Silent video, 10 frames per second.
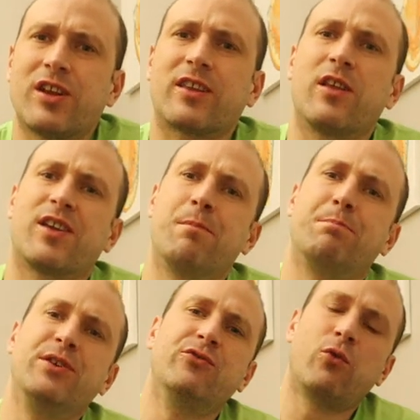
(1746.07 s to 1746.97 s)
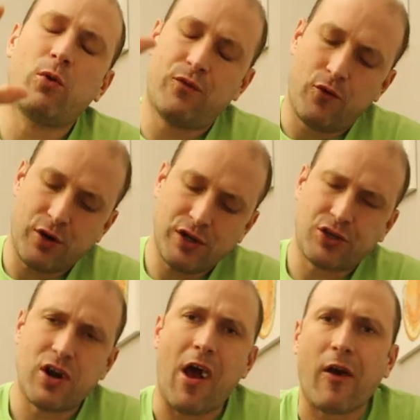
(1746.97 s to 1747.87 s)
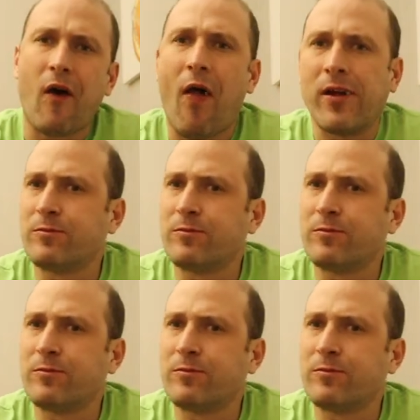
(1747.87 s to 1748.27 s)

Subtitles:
like the B-roll footage, like